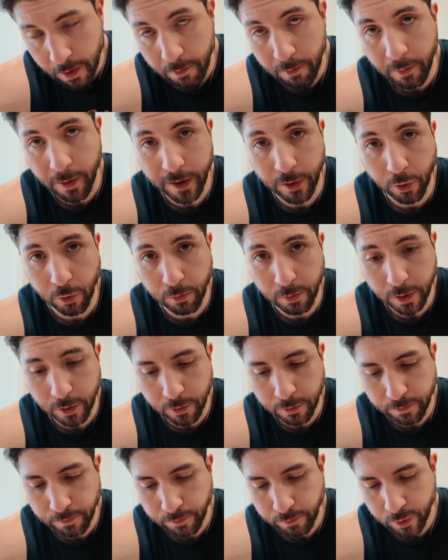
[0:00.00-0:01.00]
my
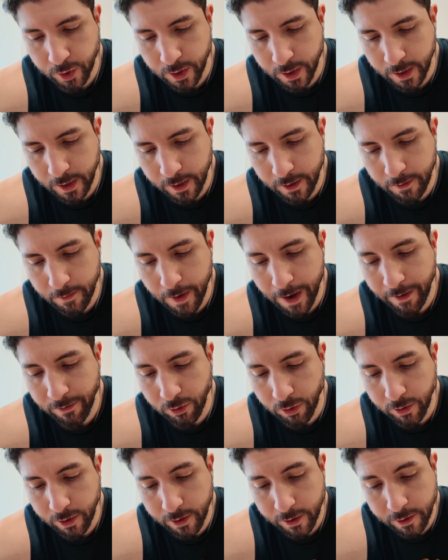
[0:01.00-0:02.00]
oatmeal, which I eat
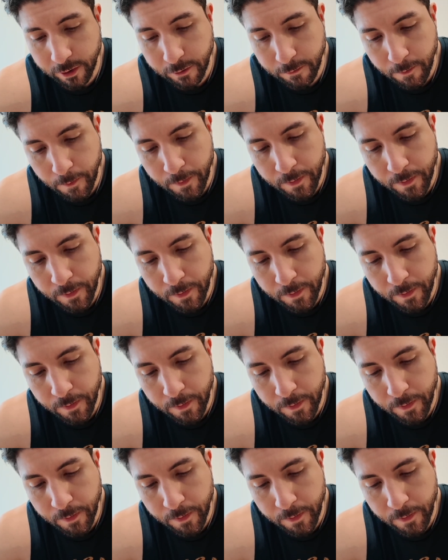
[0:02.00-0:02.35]
after this.